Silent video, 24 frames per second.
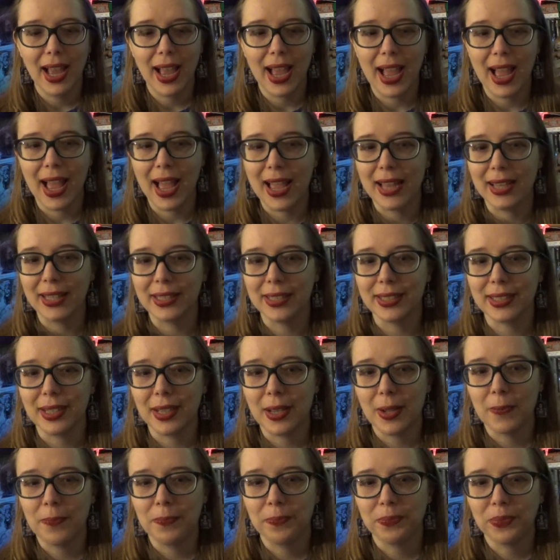And
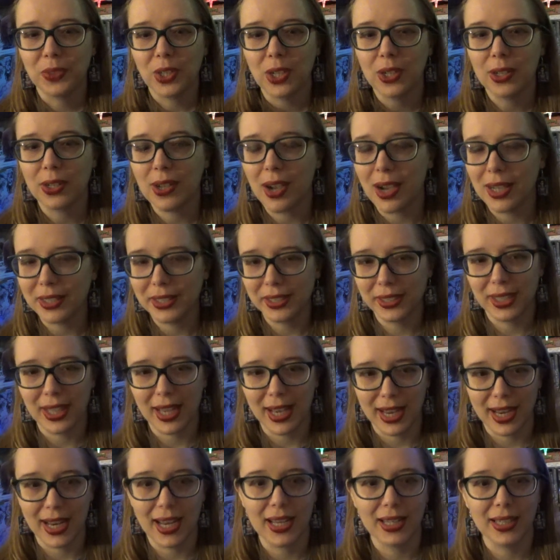her cousin
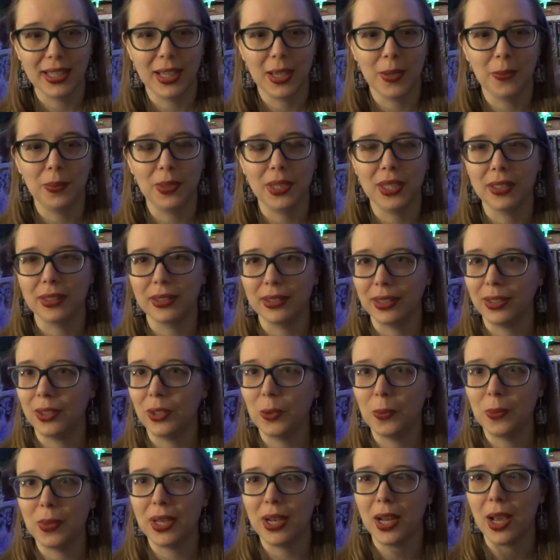Anne can be a
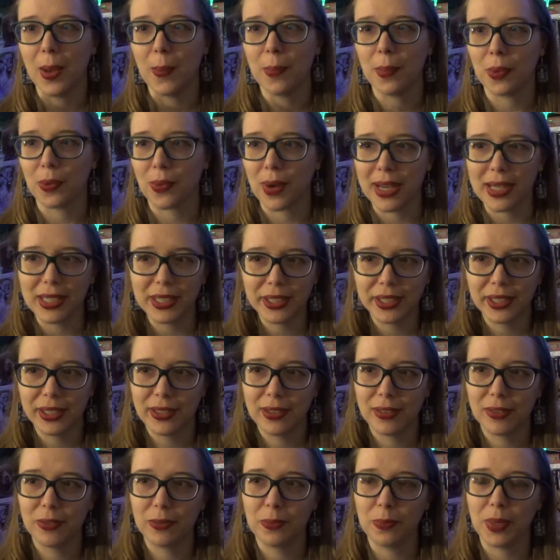little bit
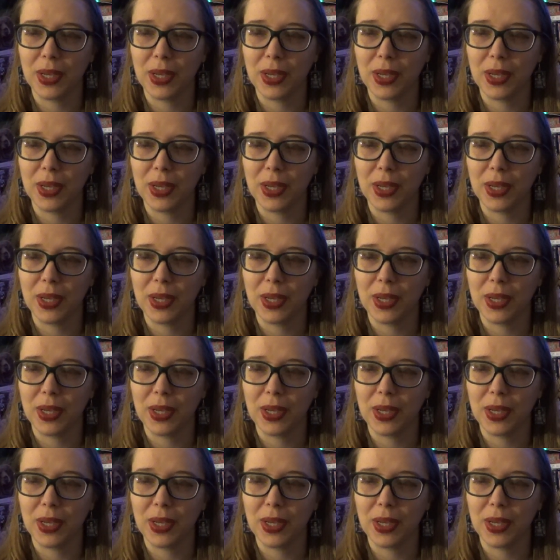abrasive,